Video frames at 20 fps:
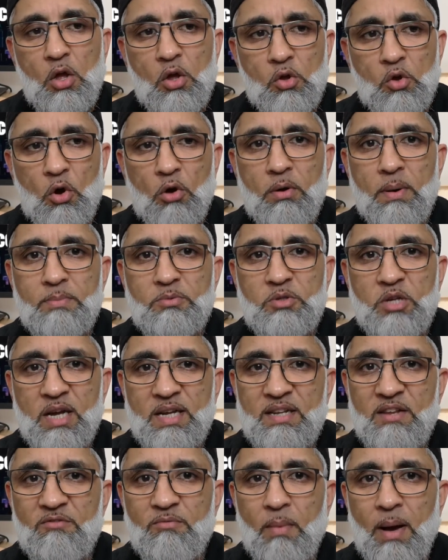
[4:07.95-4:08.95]
Your
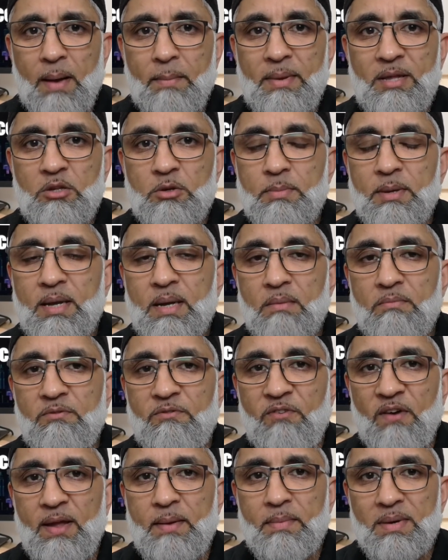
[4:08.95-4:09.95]
objective might be to become
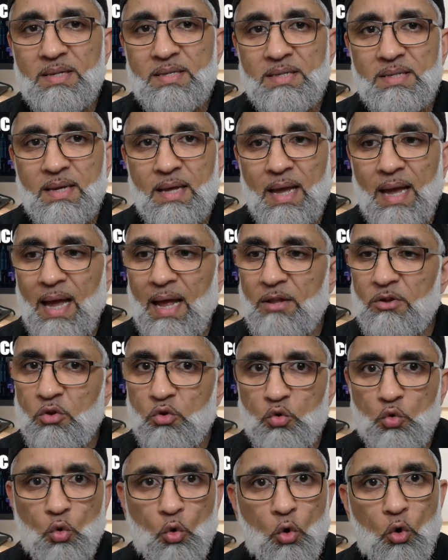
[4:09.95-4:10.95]
famous and you
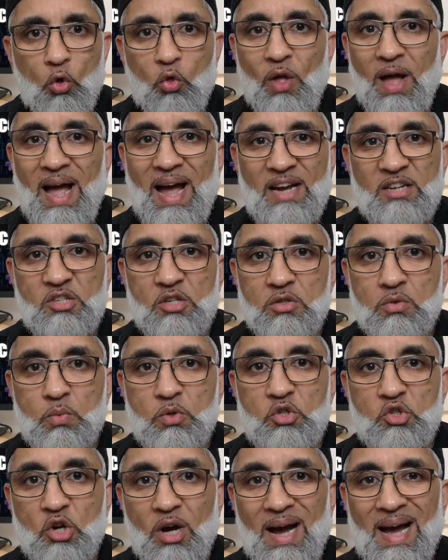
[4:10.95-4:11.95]
do all the actions
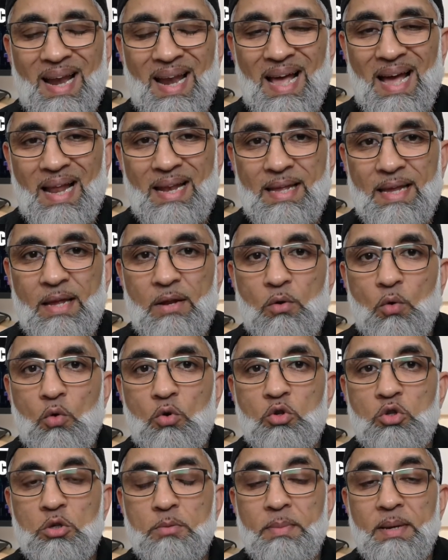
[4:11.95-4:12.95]
which are halal in
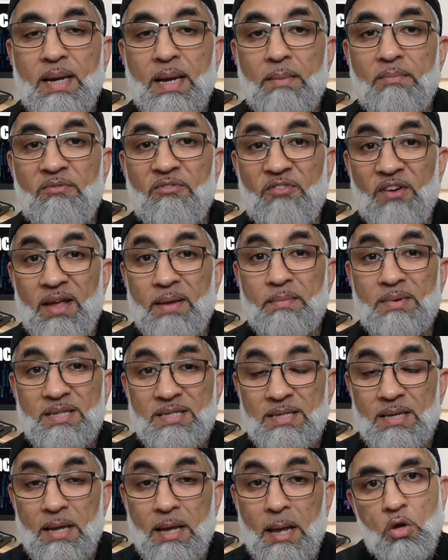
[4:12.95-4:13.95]
order to become famous.